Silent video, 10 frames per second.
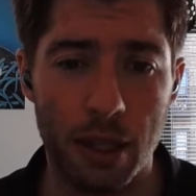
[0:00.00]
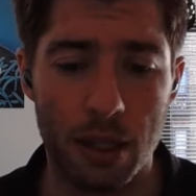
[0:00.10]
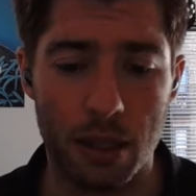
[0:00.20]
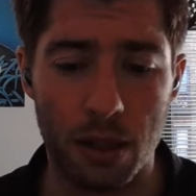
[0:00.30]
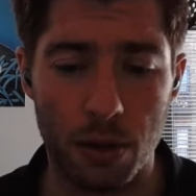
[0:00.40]

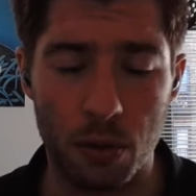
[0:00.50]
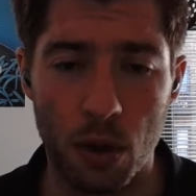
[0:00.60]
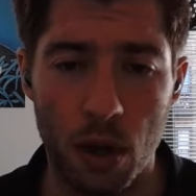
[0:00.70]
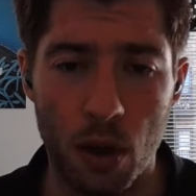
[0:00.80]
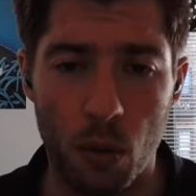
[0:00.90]
So
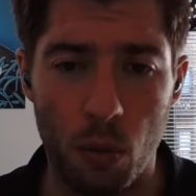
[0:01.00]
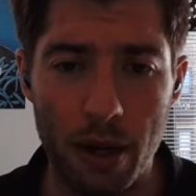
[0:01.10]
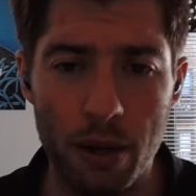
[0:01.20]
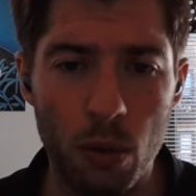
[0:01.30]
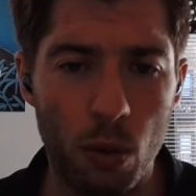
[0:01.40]

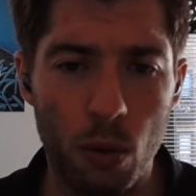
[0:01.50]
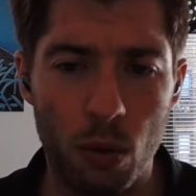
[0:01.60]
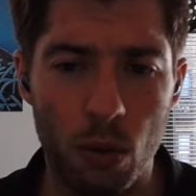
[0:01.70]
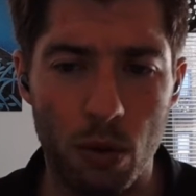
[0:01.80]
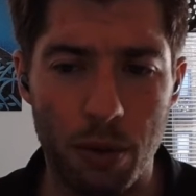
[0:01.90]
when
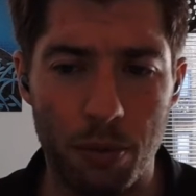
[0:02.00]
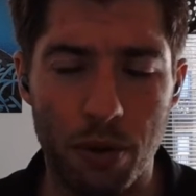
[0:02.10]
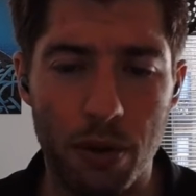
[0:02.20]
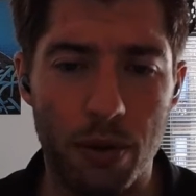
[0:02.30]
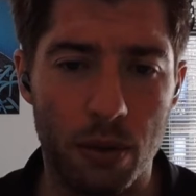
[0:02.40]
you're
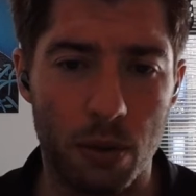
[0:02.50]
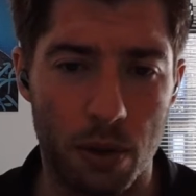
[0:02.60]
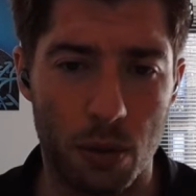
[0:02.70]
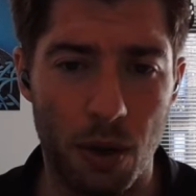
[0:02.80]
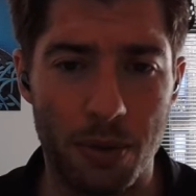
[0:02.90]
improving your
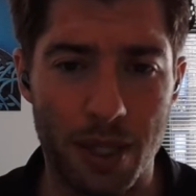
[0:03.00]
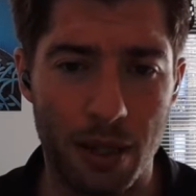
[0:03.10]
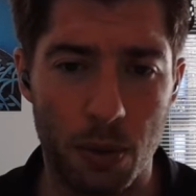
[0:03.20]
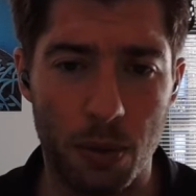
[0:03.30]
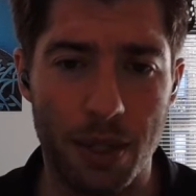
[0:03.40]
swim
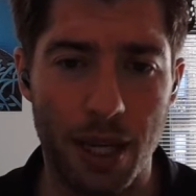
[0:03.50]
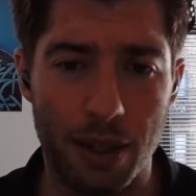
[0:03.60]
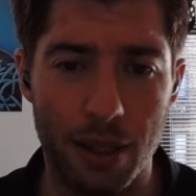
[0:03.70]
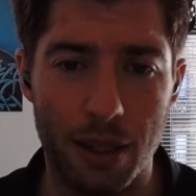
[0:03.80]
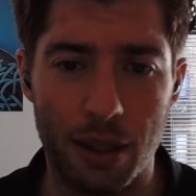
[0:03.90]

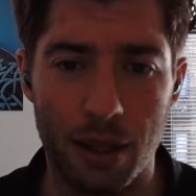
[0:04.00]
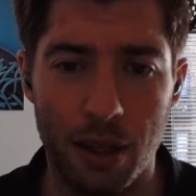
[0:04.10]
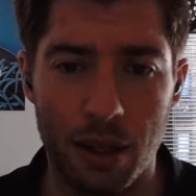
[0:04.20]
technique,